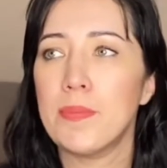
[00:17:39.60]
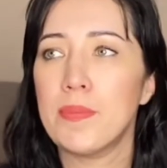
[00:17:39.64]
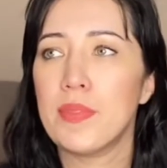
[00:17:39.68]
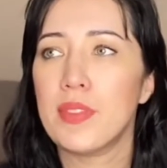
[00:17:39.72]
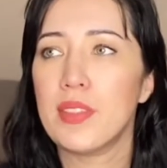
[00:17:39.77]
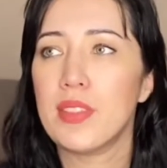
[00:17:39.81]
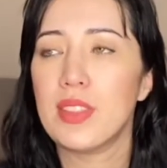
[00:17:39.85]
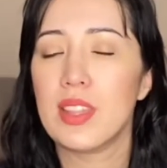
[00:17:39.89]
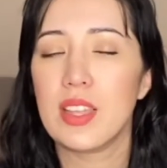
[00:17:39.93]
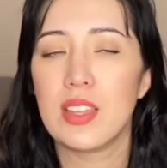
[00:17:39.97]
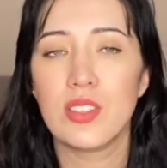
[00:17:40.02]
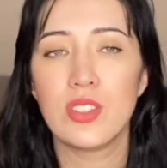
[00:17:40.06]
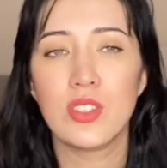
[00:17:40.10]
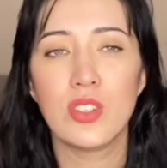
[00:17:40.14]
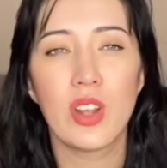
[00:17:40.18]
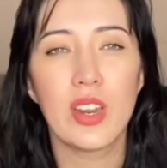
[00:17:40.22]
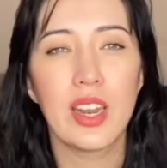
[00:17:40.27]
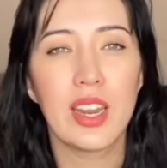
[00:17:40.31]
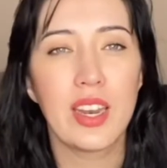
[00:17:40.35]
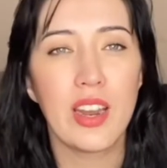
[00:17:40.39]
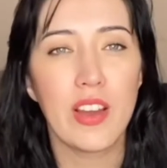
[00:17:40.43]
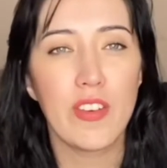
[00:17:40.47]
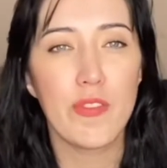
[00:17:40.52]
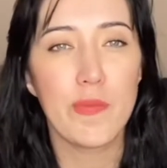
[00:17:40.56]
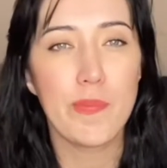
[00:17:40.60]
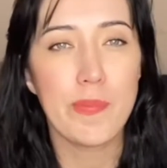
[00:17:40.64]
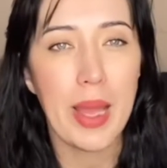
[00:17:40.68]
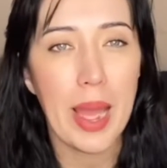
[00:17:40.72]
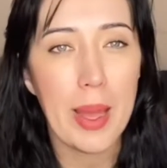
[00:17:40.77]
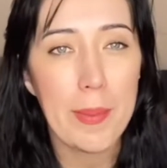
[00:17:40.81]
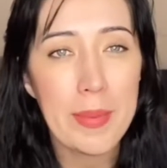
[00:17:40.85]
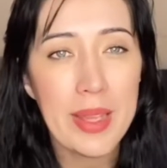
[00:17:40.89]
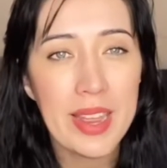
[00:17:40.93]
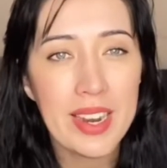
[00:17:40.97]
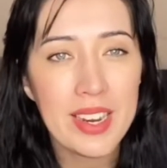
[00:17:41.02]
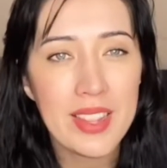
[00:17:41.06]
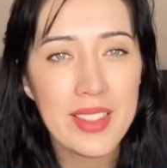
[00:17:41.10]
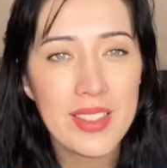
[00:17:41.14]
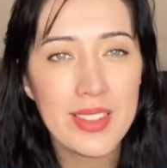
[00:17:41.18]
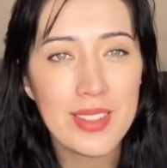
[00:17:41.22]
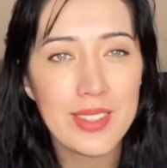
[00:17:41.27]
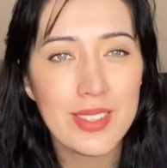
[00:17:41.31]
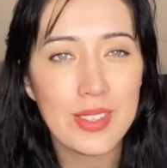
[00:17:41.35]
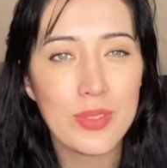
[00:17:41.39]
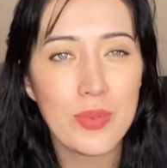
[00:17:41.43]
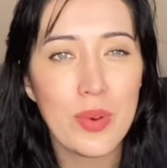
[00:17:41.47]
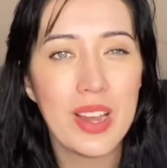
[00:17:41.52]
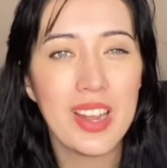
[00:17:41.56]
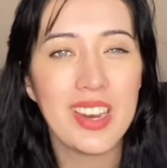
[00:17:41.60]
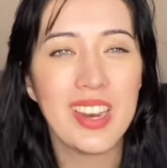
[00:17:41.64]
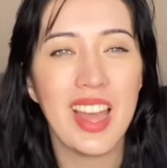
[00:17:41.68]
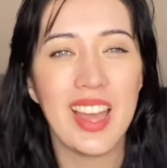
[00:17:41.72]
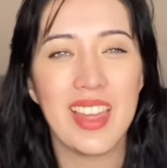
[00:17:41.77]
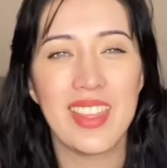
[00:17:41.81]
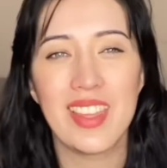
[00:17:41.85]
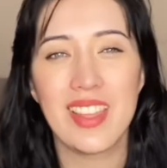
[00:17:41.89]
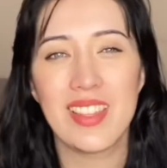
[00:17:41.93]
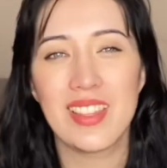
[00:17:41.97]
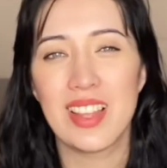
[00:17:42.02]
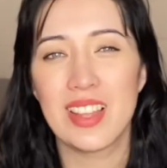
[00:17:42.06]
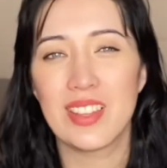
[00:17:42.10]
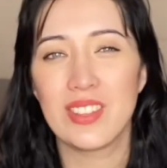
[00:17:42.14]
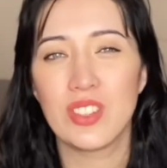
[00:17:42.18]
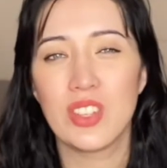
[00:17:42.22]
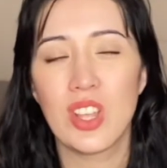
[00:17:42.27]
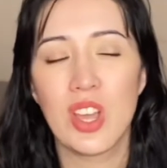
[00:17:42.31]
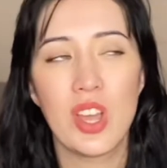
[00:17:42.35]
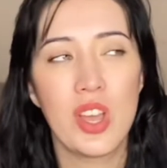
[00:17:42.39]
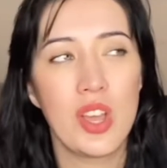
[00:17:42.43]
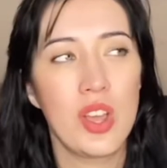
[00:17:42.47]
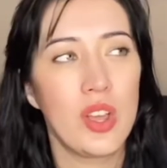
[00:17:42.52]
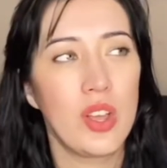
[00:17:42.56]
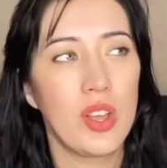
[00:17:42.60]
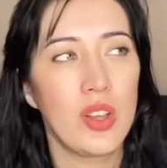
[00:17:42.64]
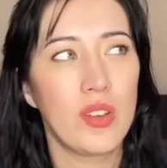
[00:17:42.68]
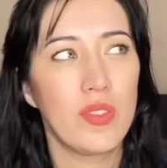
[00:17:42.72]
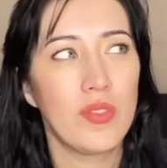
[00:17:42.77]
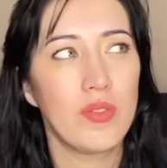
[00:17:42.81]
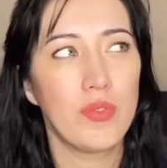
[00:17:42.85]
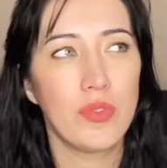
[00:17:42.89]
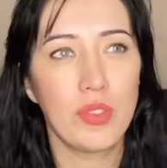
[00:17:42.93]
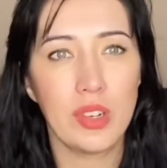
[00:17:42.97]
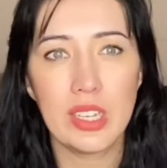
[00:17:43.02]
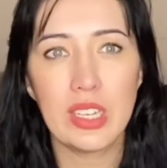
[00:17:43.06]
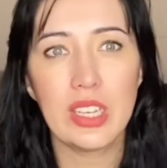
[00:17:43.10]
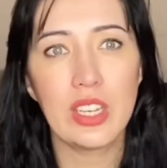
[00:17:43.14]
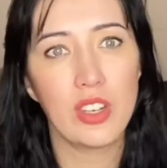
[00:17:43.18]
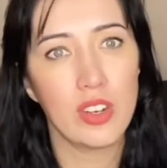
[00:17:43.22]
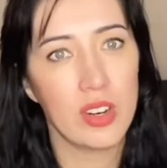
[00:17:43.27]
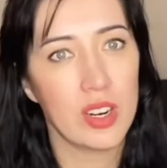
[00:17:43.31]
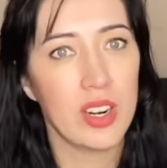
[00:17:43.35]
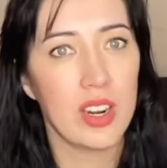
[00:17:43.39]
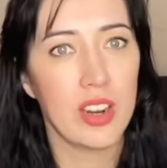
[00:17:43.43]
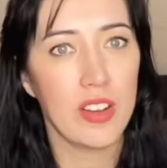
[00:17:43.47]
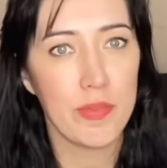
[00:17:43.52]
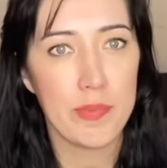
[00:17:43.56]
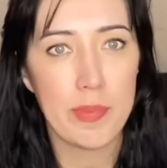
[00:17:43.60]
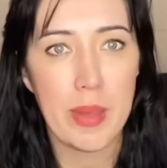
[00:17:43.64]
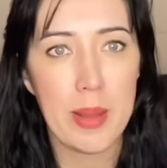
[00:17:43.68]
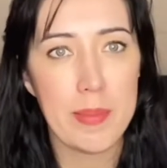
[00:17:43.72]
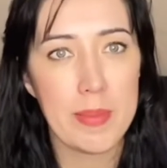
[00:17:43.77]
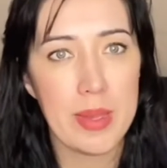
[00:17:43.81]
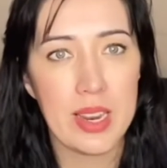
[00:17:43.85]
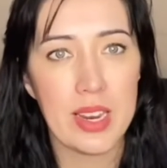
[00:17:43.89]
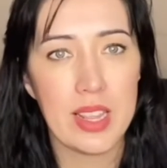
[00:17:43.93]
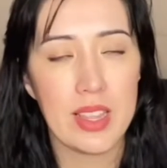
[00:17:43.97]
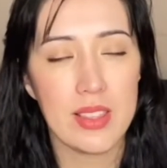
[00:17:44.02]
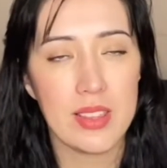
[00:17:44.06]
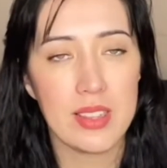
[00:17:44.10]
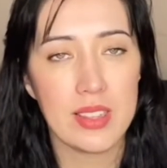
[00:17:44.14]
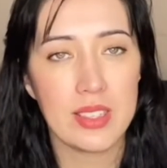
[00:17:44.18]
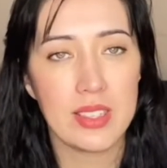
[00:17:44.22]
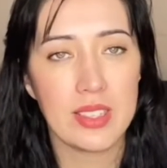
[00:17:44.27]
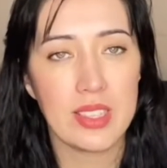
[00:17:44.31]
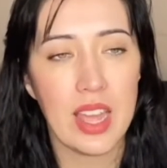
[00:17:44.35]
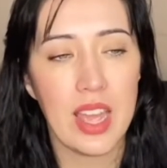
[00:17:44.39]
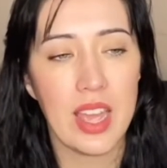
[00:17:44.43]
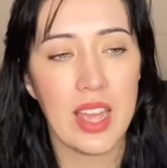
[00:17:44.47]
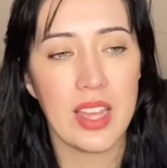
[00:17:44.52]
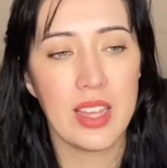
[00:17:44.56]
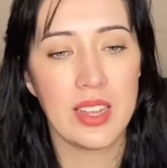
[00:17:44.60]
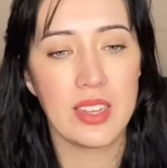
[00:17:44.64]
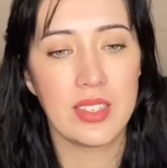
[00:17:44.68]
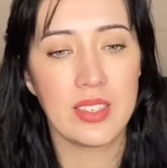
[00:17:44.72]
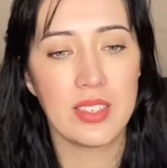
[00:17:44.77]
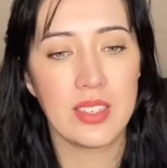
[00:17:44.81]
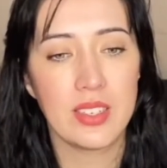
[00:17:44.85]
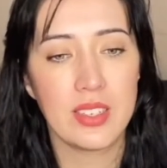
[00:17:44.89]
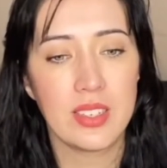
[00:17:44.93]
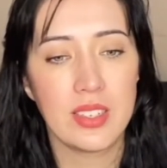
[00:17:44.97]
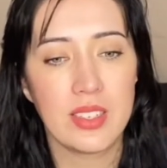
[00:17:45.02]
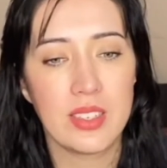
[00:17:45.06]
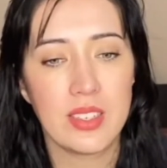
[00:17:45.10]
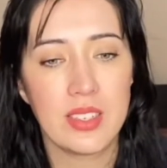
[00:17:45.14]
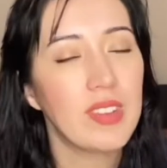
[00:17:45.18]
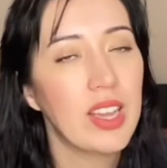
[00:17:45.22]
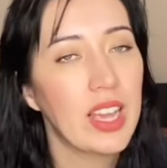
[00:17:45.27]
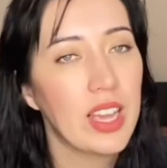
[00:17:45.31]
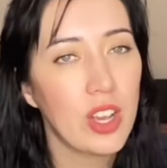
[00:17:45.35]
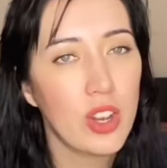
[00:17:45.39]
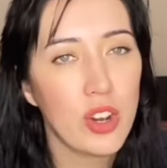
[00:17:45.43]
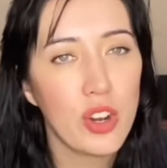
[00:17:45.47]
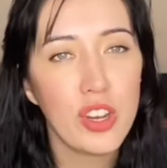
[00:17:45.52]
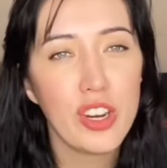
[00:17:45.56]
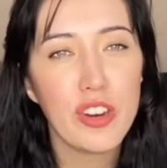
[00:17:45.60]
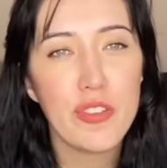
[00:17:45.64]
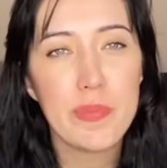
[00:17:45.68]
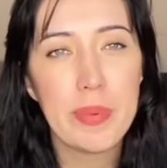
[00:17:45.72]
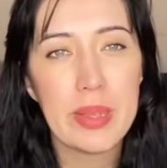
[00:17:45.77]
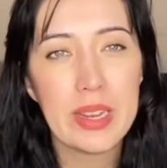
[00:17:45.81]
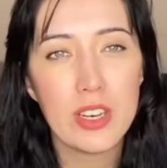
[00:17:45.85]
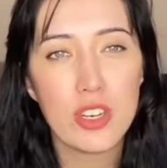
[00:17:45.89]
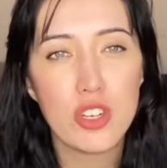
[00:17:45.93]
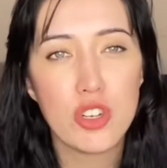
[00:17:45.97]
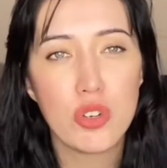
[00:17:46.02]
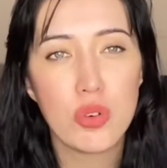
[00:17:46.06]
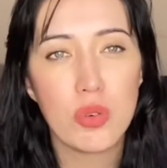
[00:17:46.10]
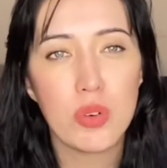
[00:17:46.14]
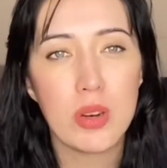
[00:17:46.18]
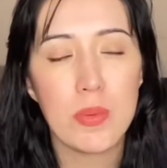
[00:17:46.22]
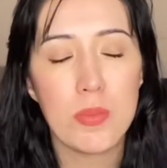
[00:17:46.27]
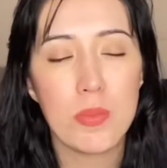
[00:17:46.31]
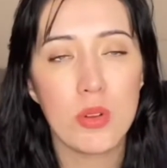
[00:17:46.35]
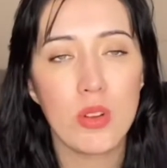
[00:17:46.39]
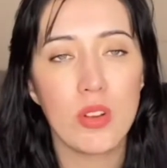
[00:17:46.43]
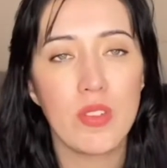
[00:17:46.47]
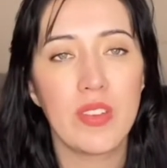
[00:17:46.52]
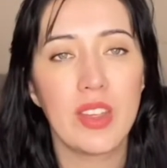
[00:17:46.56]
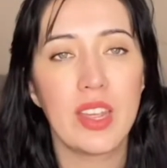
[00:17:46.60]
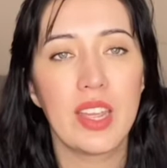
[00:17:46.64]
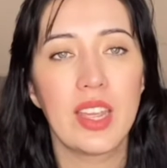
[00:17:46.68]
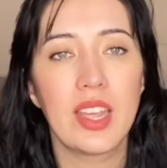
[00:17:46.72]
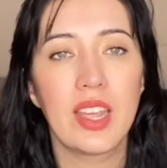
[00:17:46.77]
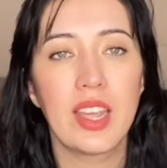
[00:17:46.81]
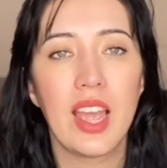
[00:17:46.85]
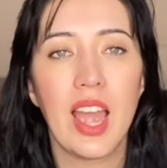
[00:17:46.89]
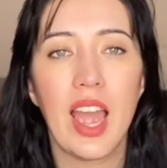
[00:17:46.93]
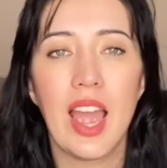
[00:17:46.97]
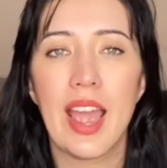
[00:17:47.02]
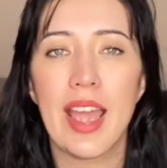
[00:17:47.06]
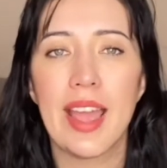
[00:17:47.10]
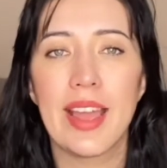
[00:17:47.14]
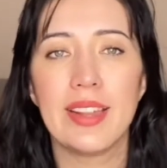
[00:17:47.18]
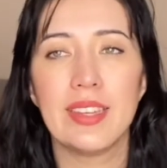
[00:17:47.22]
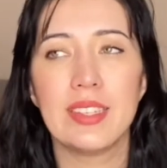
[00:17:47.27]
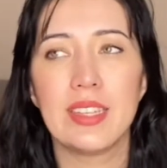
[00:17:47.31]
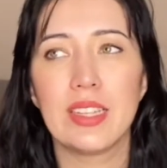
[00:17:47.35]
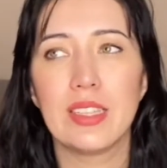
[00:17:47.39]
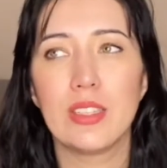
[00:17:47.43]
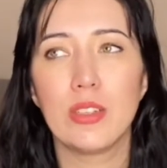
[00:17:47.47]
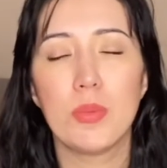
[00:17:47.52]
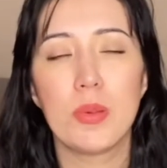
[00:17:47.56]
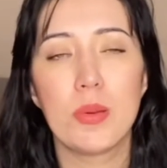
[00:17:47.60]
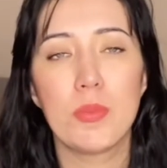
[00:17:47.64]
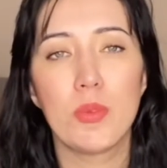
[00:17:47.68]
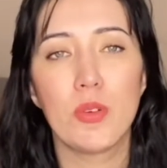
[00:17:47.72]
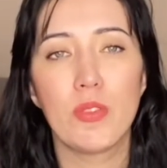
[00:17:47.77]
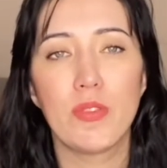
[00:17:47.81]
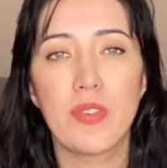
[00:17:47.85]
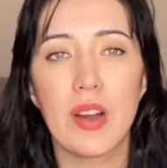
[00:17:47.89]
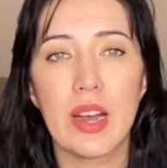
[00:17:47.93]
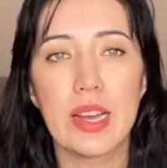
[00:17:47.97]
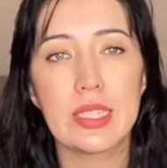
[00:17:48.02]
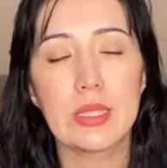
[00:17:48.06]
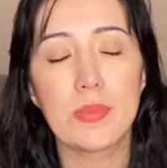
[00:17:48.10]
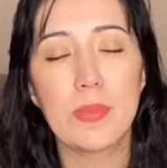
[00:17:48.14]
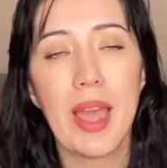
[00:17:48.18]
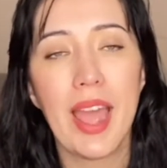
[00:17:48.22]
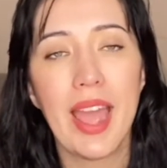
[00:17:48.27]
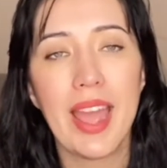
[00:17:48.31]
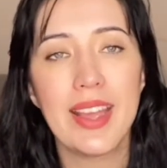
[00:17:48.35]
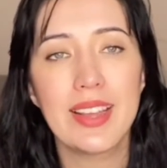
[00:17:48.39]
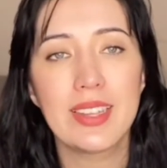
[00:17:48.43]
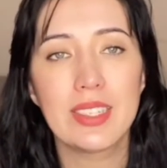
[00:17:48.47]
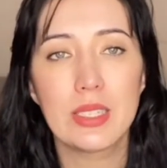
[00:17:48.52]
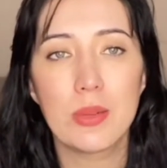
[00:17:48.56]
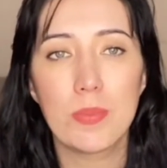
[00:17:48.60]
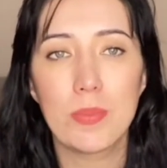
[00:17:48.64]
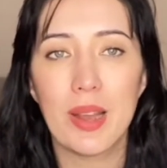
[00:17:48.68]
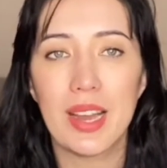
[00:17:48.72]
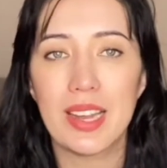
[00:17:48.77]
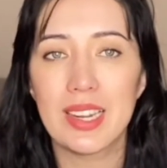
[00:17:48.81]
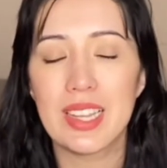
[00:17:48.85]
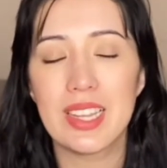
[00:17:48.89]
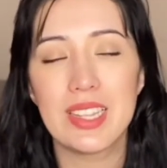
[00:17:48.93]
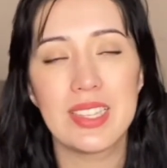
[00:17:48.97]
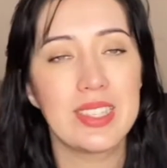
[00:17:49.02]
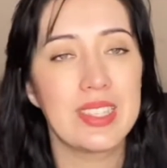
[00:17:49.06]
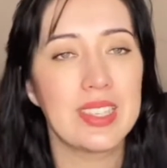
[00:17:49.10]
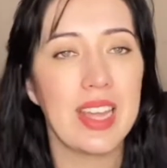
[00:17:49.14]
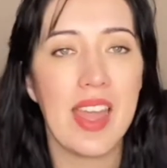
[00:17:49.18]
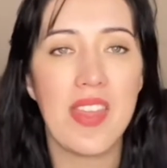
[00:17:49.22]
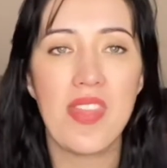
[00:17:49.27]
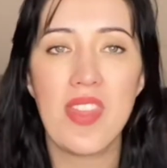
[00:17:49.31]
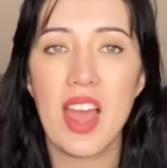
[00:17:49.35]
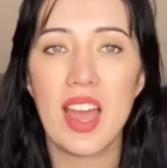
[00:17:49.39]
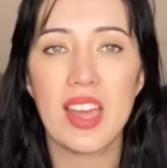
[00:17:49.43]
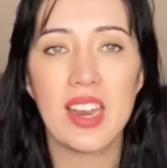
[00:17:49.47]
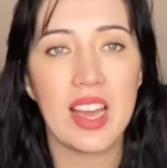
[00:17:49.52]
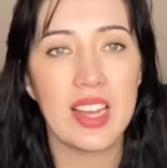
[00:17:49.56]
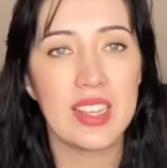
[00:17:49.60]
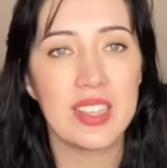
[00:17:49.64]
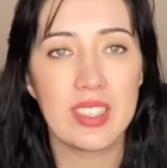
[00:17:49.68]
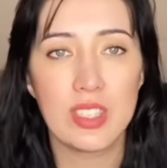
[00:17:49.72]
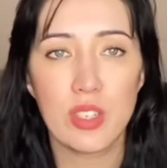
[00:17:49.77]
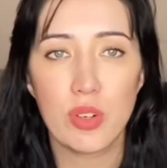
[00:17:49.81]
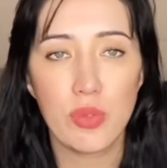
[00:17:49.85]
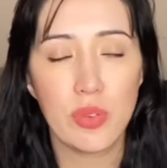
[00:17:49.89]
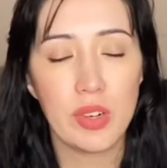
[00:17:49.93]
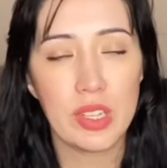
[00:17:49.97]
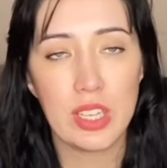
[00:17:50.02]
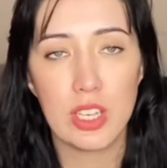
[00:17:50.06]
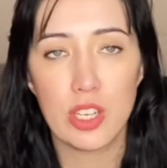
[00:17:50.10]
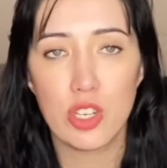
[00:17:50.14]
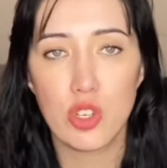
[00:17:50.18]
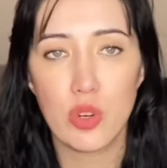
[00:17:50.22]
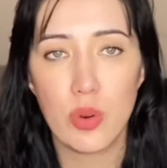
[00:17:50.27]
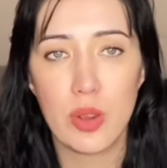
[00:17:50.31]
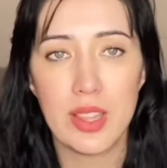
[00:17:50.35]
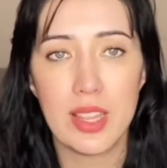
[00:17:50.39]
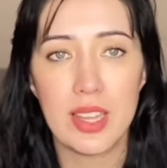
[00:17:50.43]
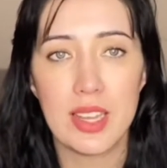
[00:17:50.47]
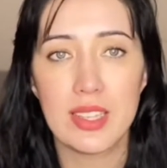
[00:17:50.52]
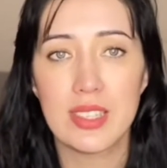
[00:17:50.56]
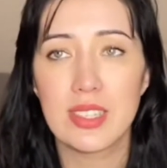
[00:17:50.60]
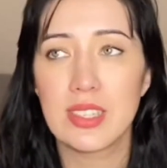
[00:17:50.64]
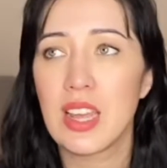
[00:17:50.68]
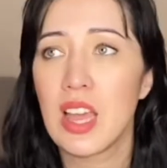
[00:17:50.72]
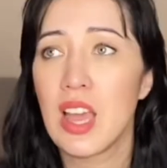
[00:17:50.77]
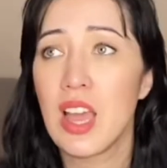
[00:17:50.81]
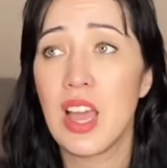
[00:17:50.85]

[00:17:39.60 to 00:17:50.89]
There's not enough Batman in this one. I think there's really not enough Batman in this, and it could have been a shorter movie and a little bit more fast paced, but in saying that, I still really enjoy this.